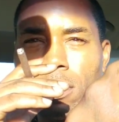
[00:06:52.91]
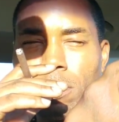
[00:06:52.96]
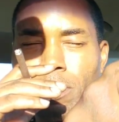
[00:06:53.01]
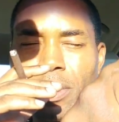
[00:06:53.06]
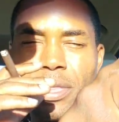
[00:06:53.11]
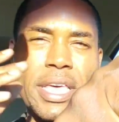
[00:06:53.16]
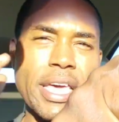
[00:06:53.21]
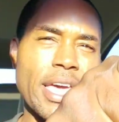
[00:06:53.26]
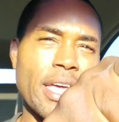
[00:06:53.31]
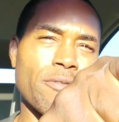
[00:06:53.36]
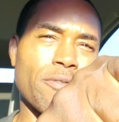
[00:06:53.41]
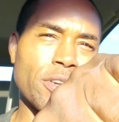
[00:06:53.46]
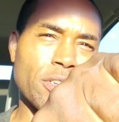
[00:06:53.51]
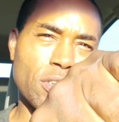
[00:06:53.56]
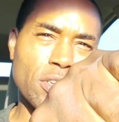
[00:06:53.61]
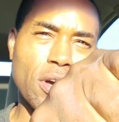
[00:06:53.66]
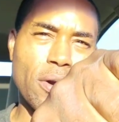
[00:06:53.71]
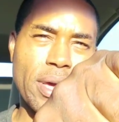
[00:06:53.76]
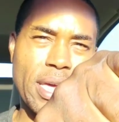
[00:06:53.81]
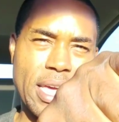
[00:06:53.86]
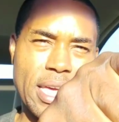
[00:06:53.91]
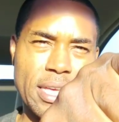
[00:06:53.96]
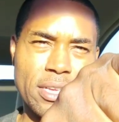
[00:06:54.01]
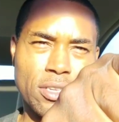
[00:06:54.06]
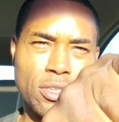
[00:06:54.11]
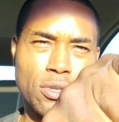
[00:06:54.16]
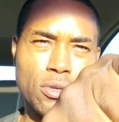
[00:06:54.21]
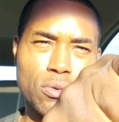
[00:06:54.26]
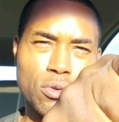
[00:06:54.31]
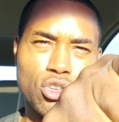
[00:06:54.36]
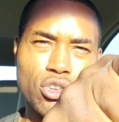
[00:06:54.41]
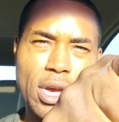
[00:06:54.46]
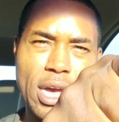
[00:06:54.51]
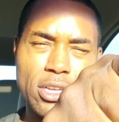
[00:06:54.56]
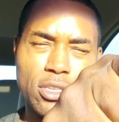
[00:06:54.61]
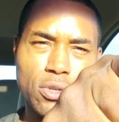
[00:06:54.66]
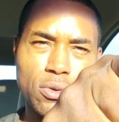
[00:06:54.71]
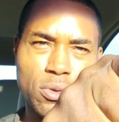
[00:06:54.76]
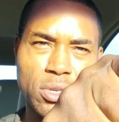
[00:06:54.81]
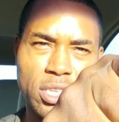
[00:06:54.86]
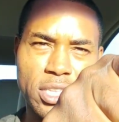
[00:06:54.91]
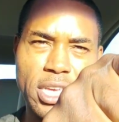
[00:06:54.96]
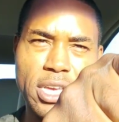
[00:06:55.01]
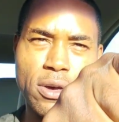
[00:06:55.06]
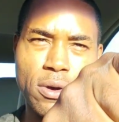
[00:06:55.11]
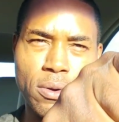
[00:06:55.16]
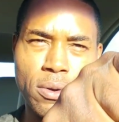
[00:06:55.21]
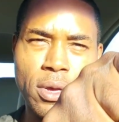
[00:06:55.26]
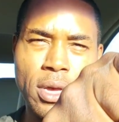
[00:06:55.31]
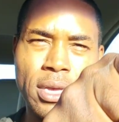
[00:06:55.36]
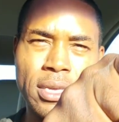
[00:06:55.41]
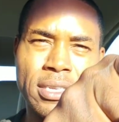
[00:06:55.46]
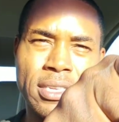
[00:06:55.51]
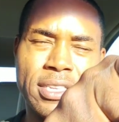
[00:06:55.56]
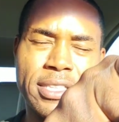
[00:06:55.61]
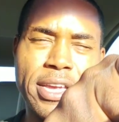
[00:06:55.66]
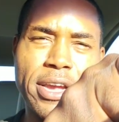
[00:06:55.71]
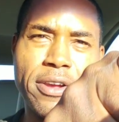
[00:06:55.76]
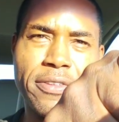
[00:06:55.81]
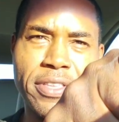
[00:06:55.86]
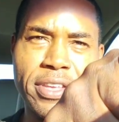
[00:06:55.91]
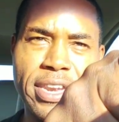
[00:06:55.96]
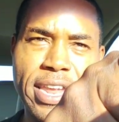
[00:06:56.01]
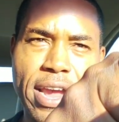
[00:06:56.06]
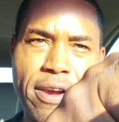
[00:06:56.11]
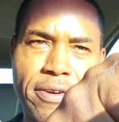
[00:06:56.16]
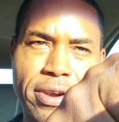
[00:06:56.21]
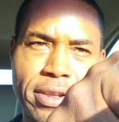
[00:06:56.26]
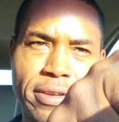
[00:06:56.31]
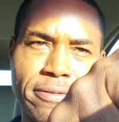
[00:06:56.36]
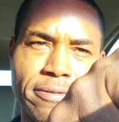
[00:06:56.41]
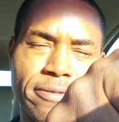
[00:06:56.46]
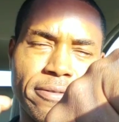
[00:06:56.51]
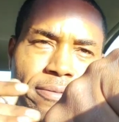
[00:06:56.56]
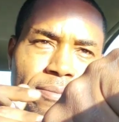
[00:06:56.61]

but the end result is to try to still steer the narrative,